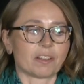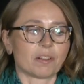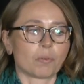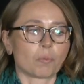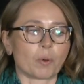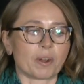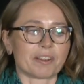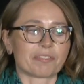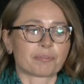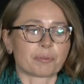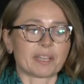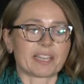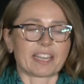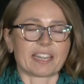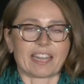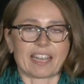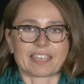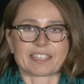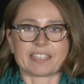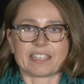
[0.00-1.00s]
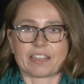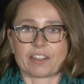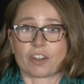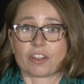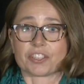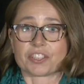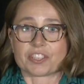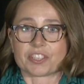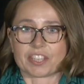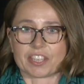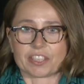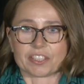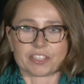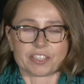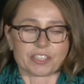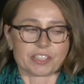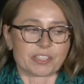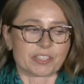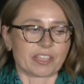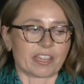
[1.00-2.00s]
What if we connected our
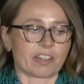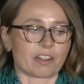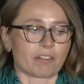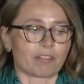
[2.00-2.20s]
skills and our